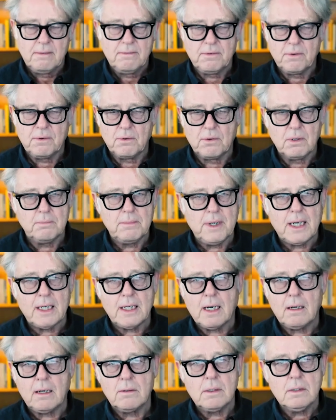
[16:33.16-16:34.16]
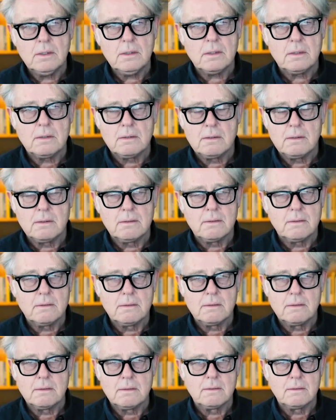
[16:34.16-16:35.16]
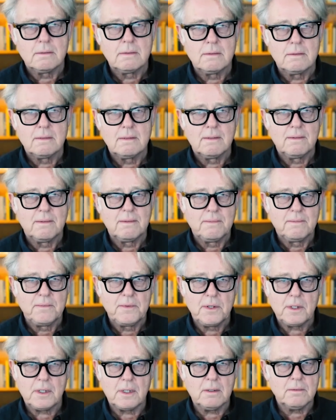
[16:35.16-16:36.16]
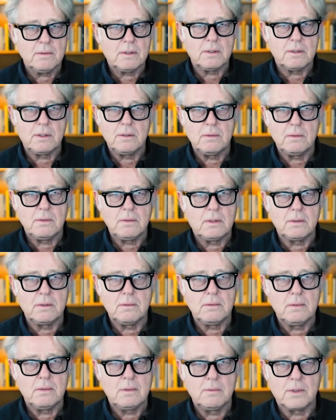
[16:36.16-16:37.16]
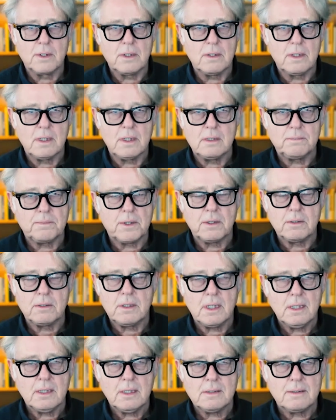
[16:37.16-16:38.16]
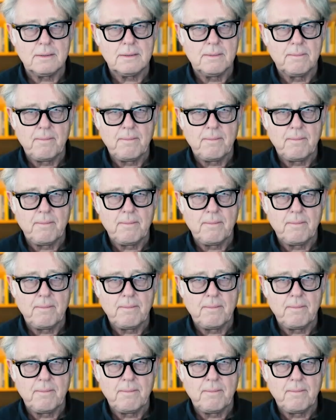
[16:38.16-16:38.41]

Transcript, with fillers: four man hours you know to do do one of these projects